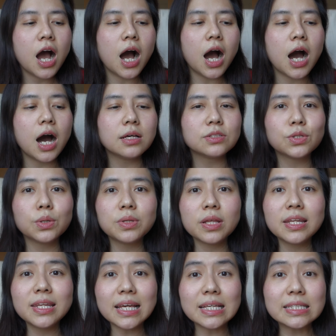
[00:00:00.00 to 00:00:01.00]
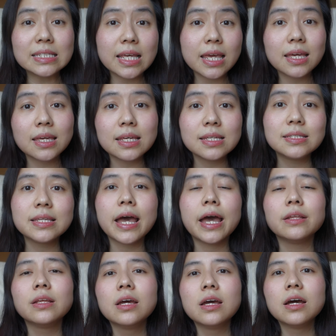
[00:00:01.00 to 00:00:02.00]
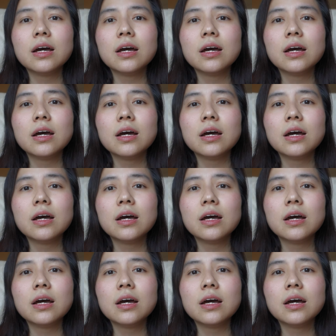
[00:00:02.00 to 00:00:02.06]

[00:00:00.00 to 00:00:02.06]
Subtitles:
So the next thing is that